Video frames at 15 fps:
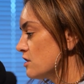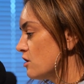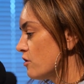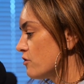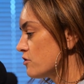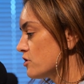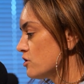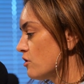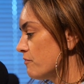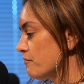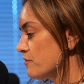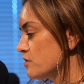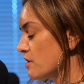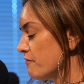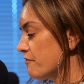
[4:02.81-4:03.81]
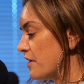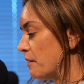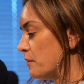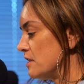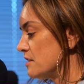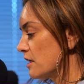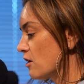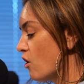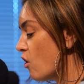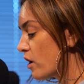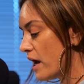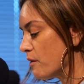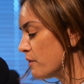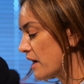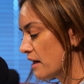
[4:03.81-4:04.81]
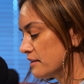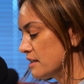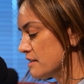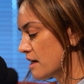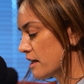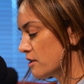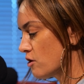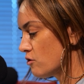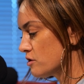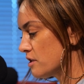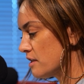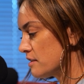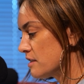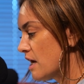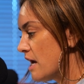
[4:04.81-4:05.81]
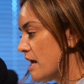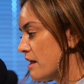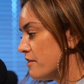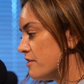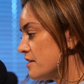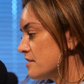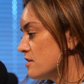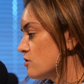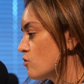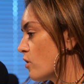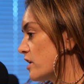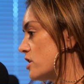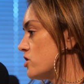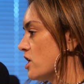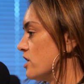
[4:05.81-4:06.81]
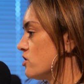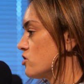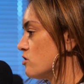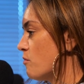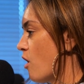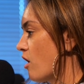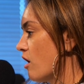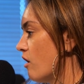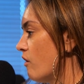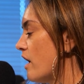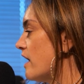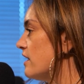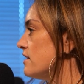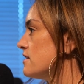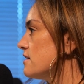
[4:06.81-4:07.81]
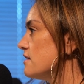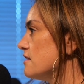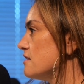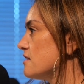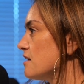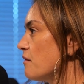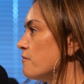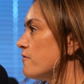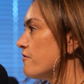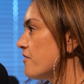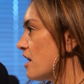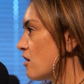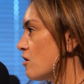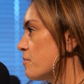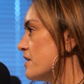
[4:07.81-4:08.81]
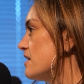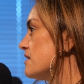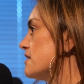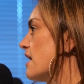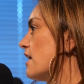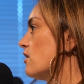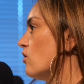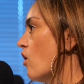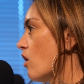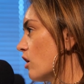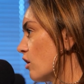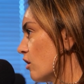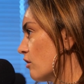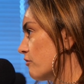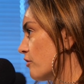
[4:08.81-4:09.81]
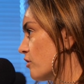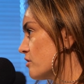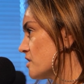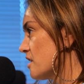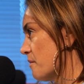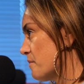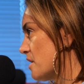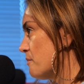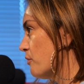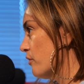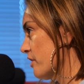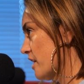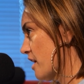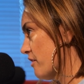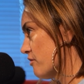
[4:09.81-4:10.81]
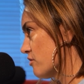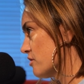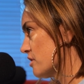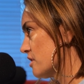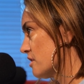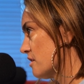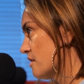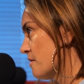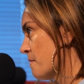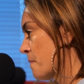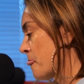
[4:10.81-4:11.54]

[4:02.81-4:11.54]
there's some families that go, okay, we got the diagnosis. This is going to change tomorrow. And some therapies take longer for some people than others. Yeah.